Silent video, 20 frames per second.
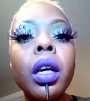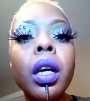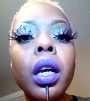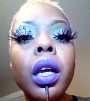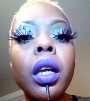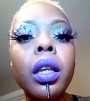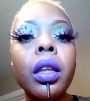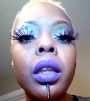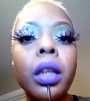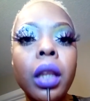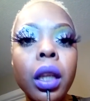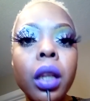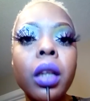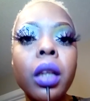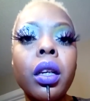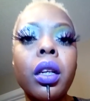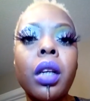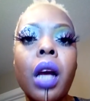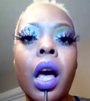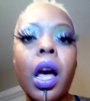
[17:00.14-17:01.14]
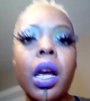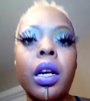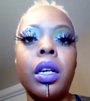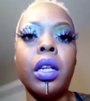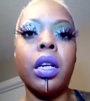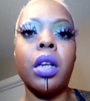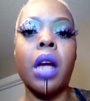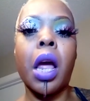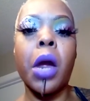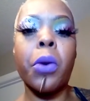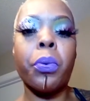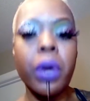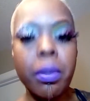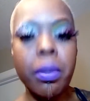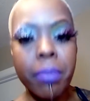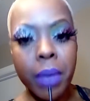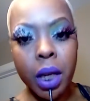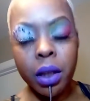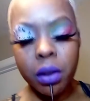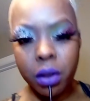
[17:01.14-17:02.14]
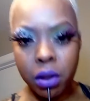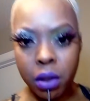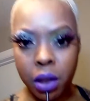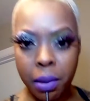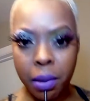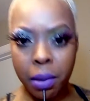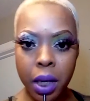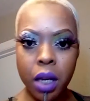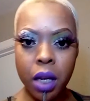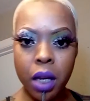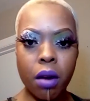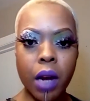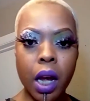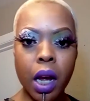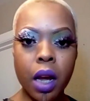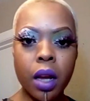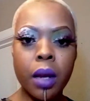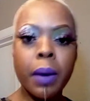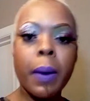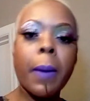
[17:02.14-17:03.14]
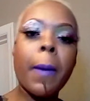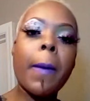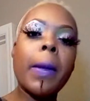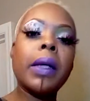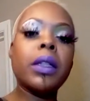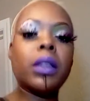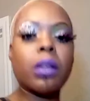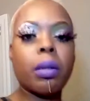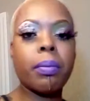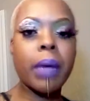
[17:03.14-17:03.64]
And then I did a remix to the beat, okay? So